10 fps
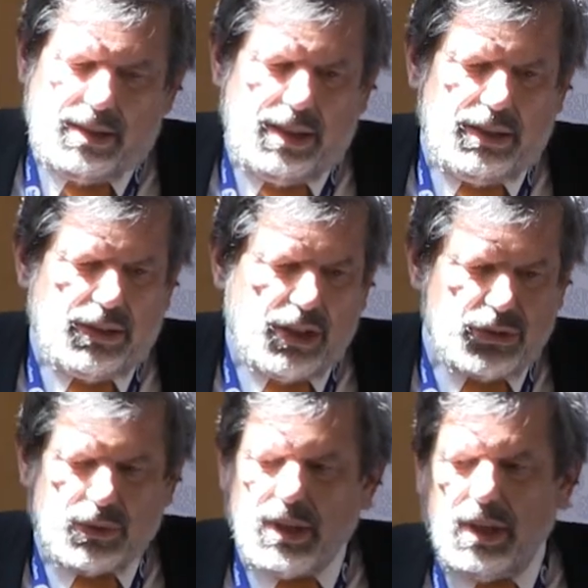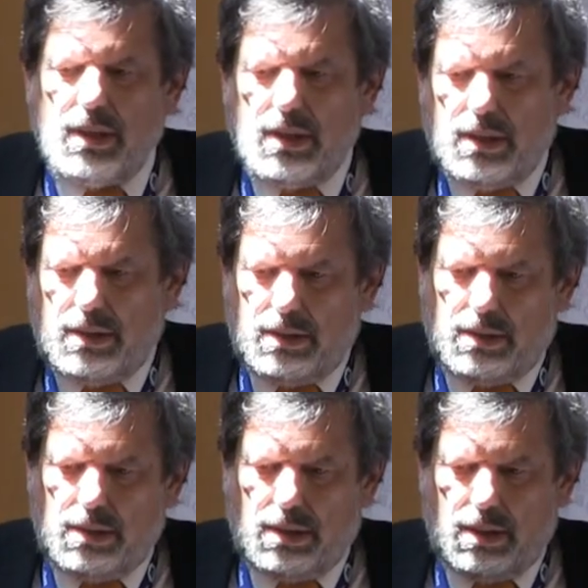industrial
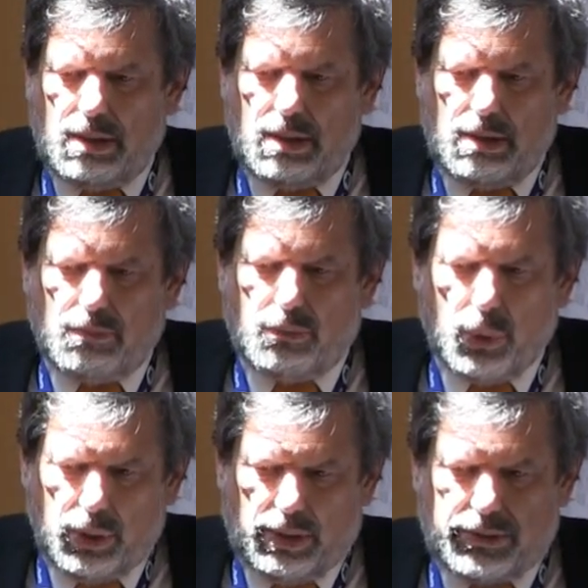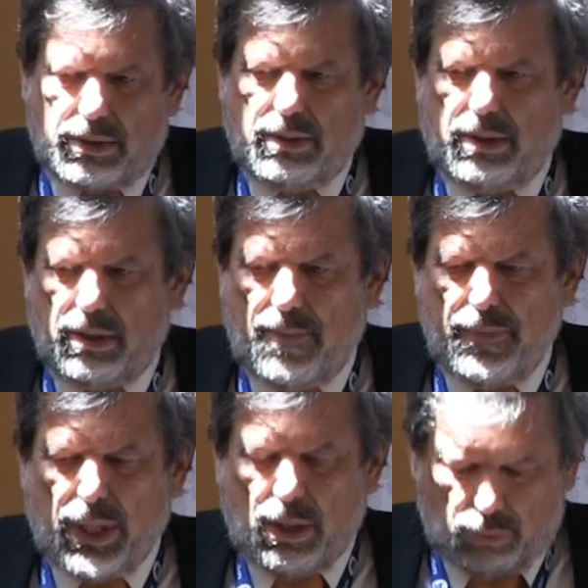world, yeah,
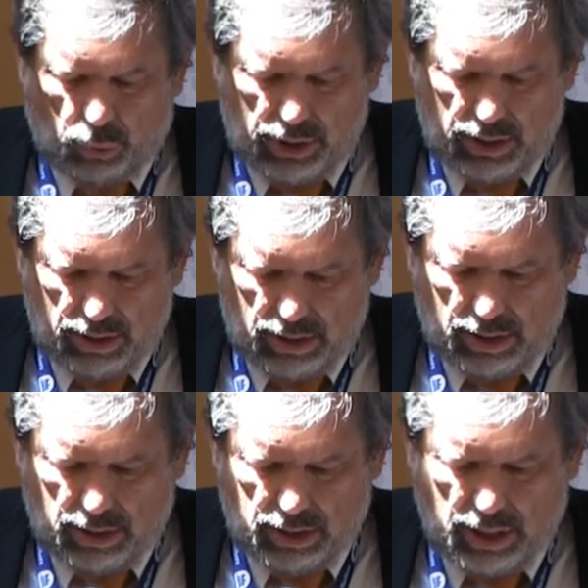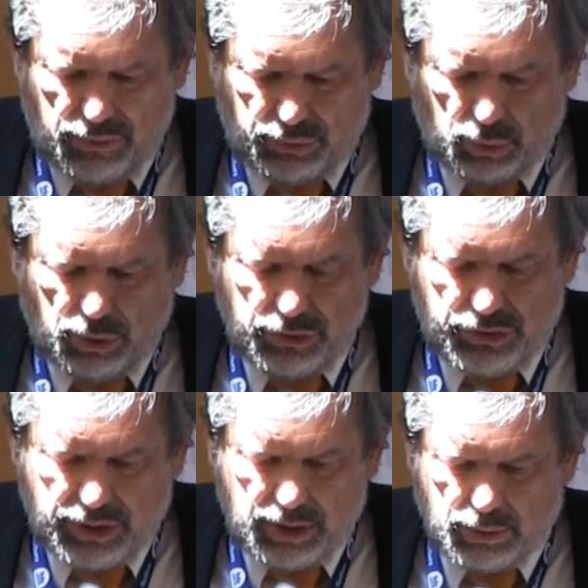we have to
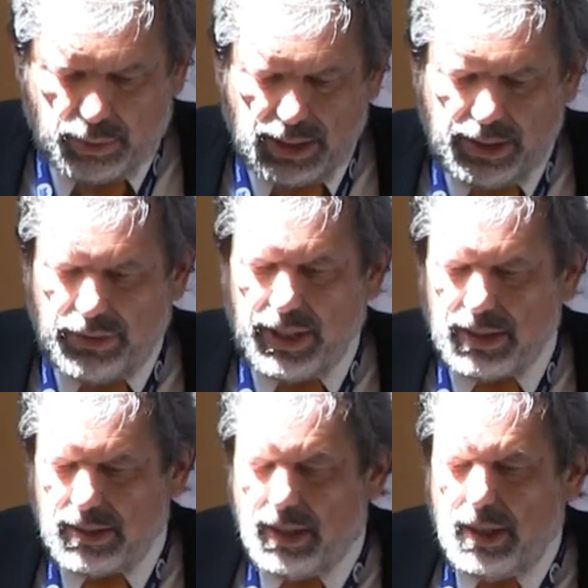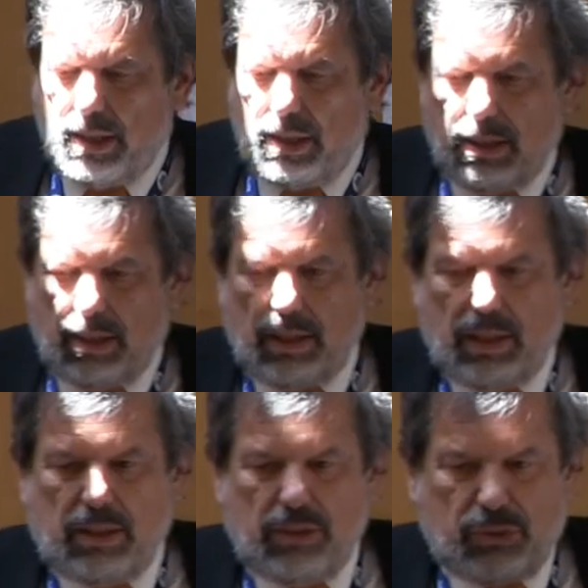consider really that
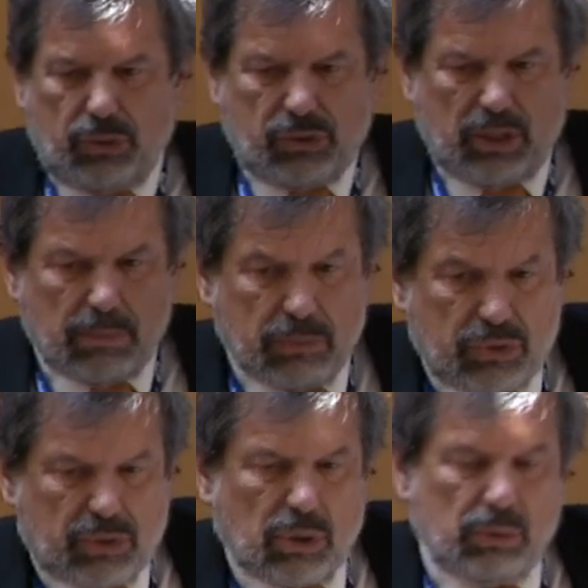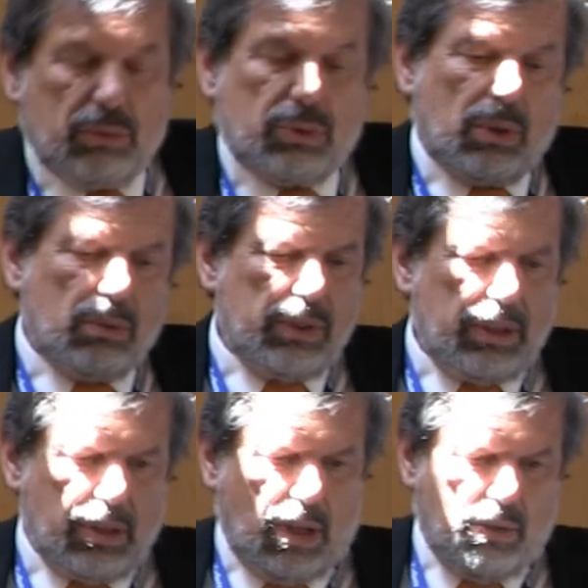systems
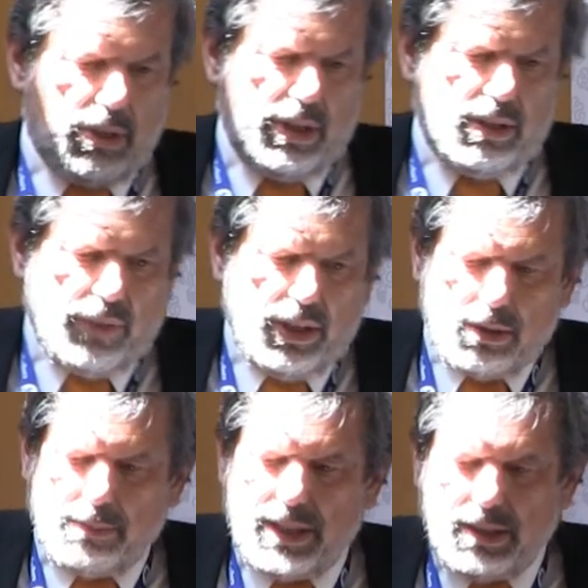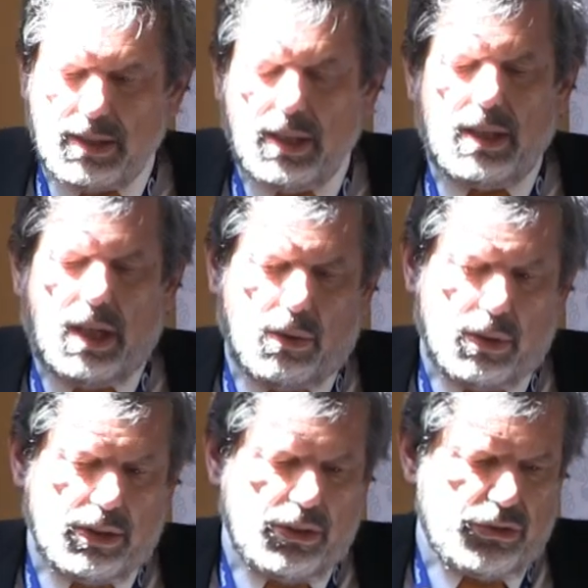controlling our environment,
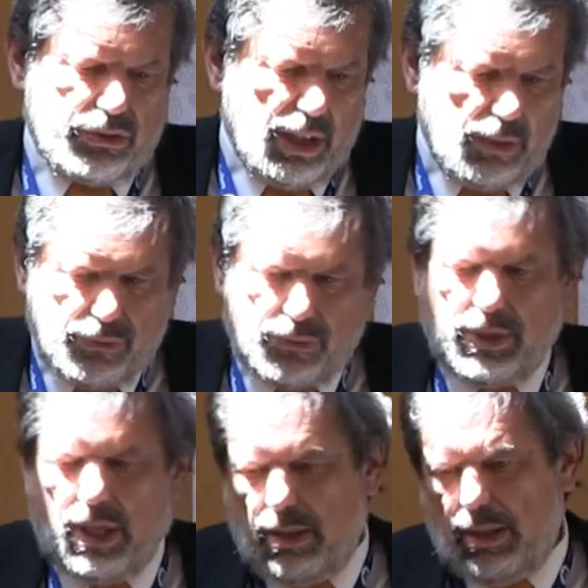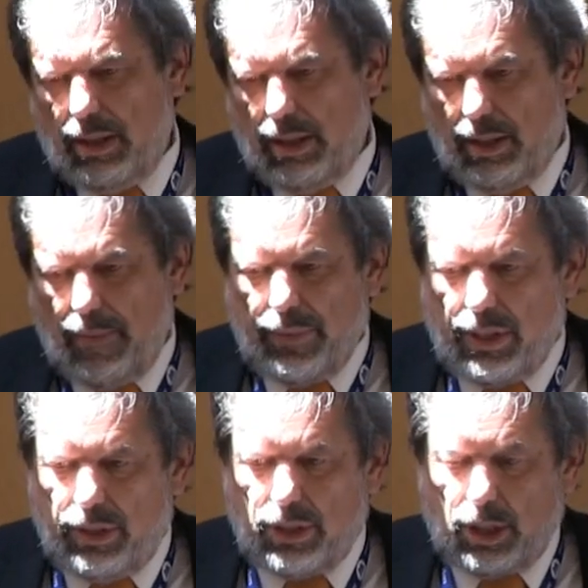ourselves,
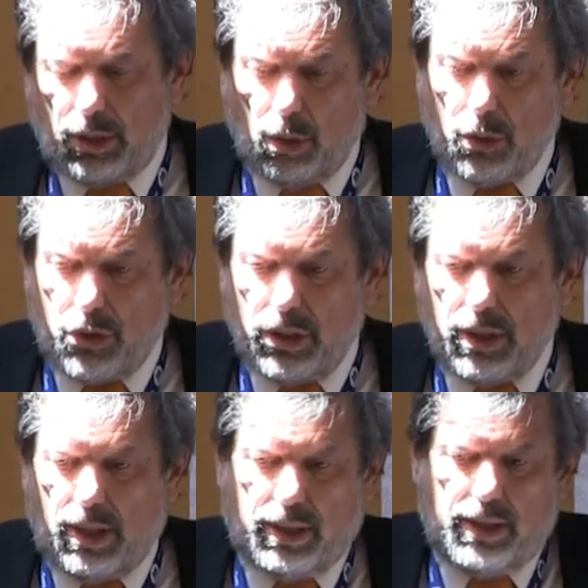the technology are